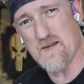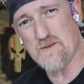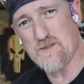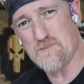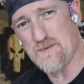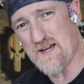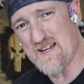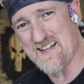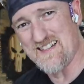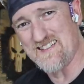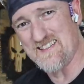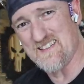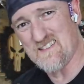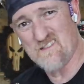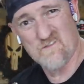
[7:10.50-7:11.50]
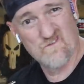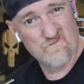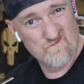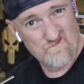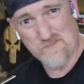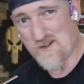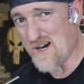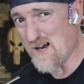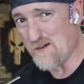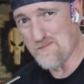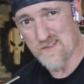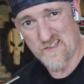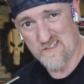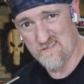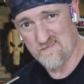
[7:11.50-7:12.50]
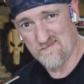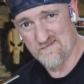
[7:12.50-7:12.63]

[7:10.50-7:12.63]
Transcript: that was a bad idea, probably.